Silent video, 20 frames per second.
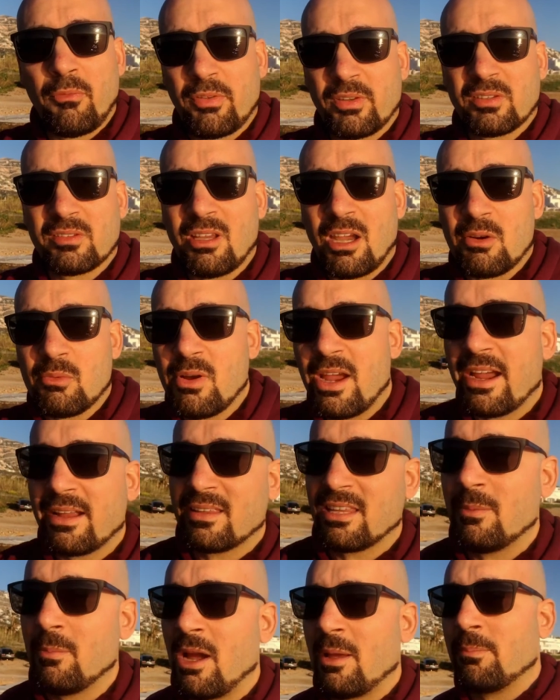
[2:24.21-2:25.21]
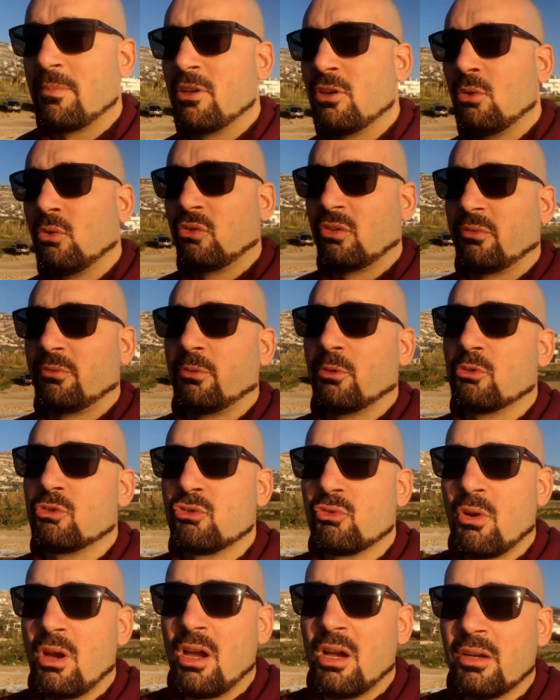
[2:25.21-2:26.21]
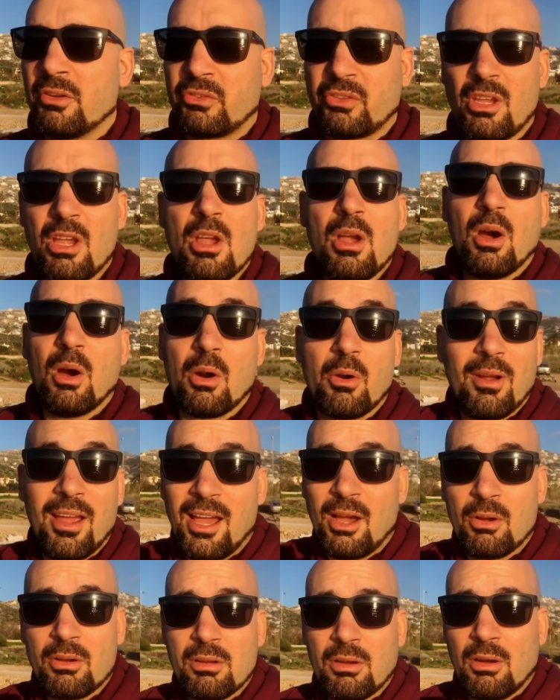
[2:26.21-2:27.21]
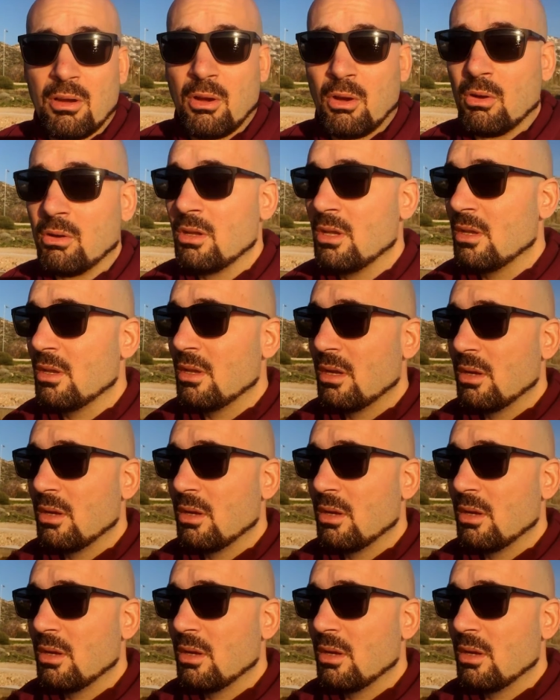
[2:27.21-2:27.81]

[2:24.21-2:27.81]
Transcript: if it's direct, he might be using it for drugs or alcohol